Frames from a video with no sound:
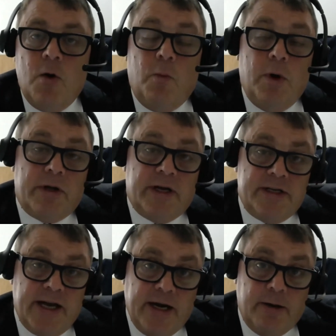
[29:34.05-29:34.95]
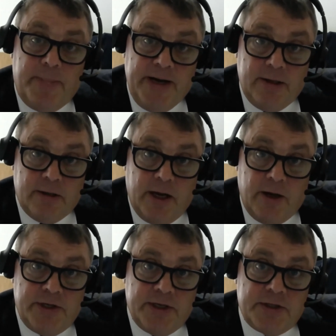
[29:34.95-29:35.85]
will contain a penal
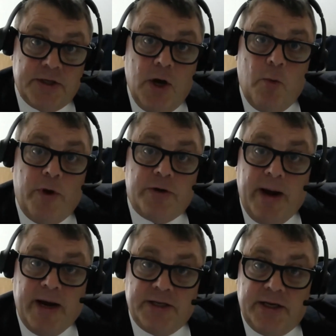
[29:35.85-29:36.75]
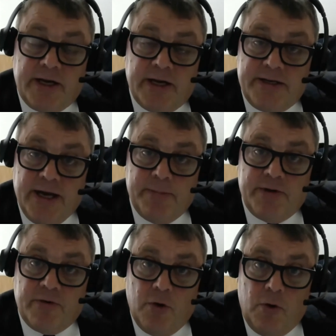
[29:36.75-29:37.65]
notice, which makes it a contempt
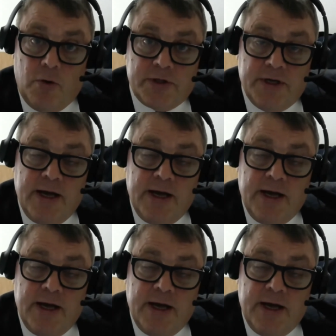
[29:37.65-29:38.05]
of court